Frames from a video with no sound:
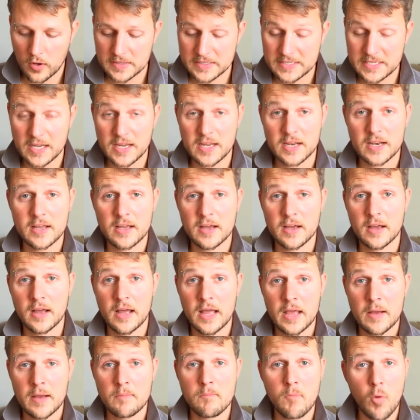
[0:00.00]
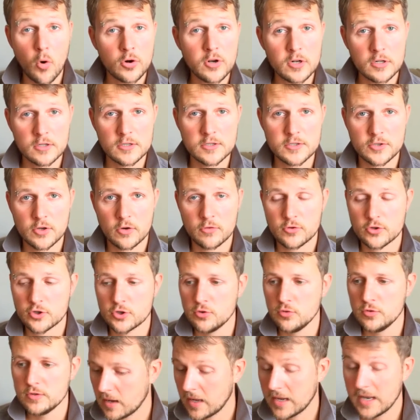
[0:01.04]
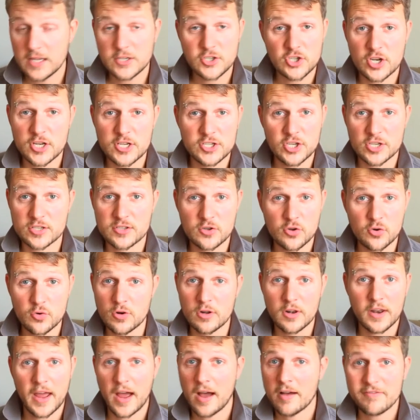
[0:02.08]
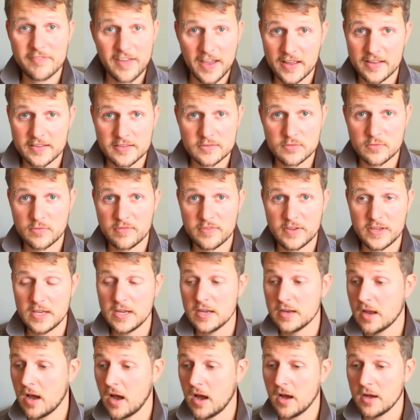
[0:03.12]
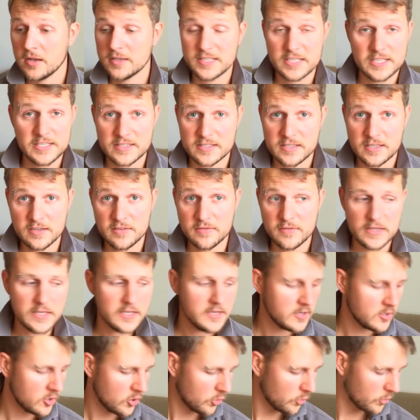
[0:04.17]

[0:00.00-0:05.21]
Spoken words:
particular models of shoes. I literally just Googled, are Vans vegan, are DC vegan, or